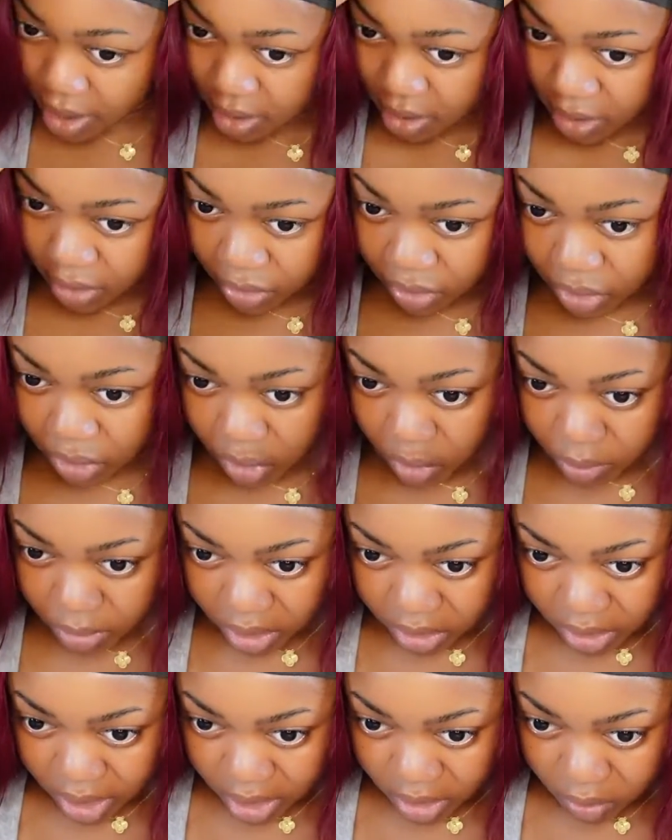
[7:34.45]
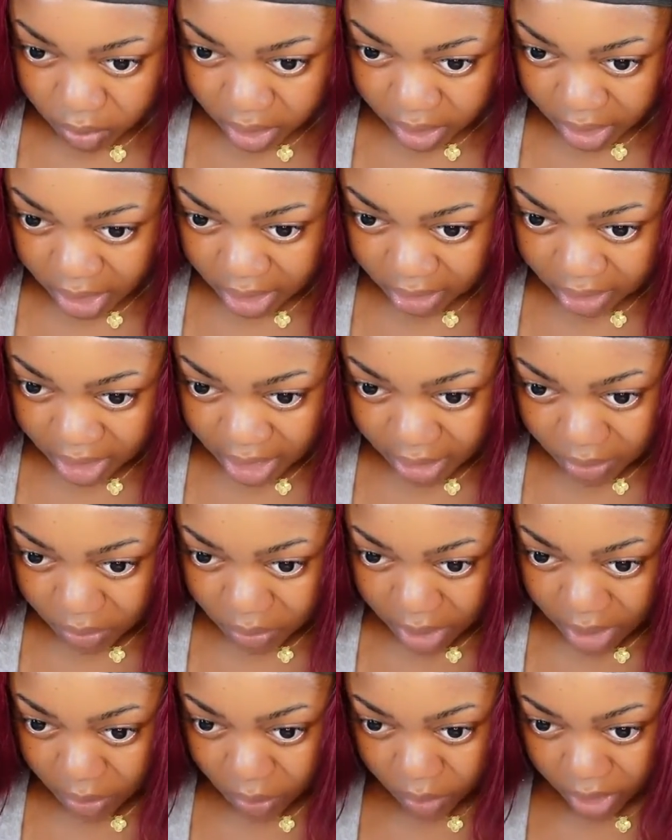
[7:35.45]
going to use too much because I don't want to get the
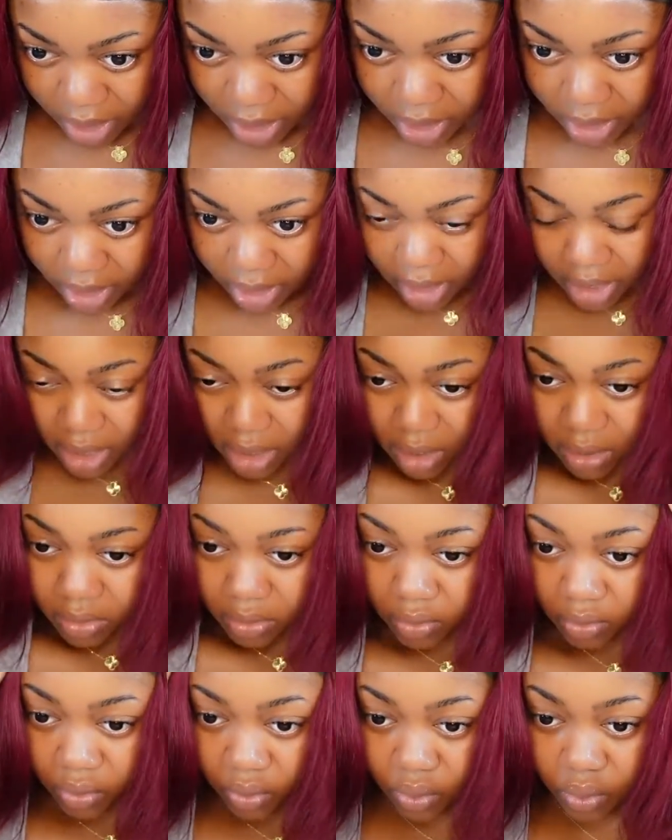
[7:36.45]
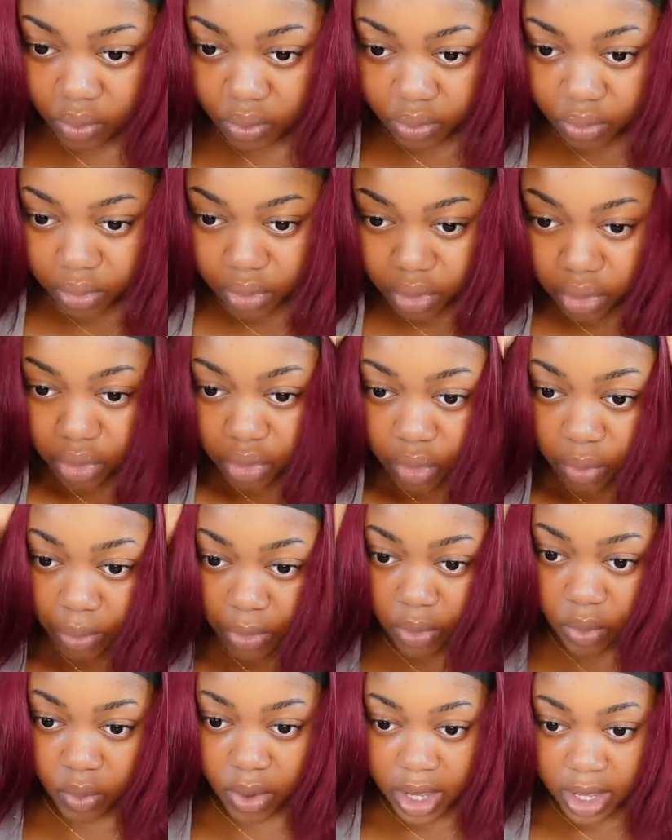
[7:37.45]
wig like
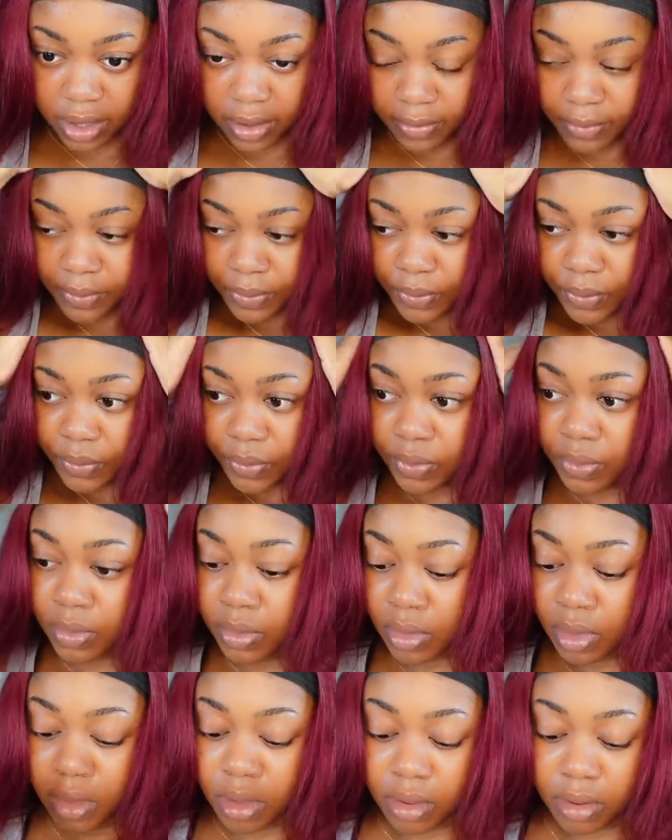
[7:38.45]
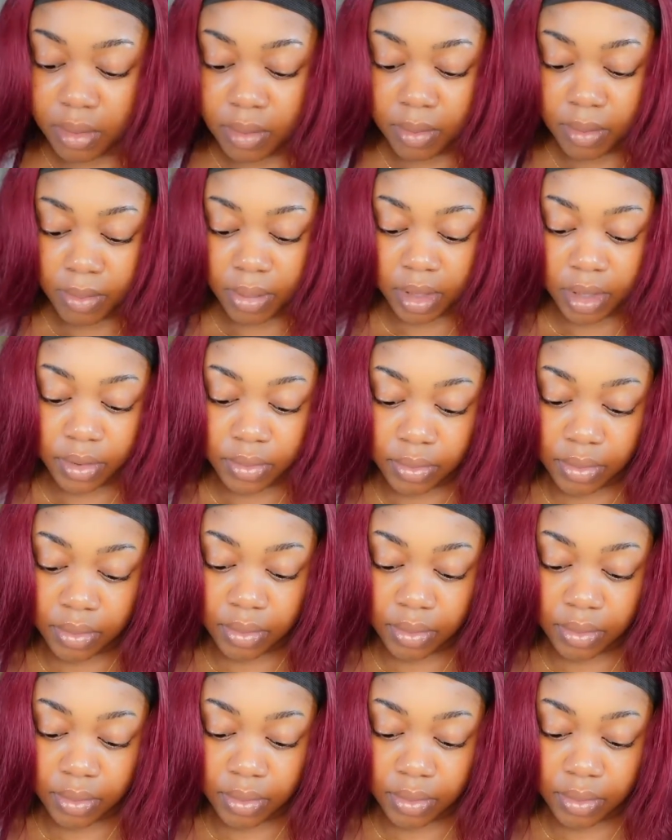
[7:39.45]
super wet, but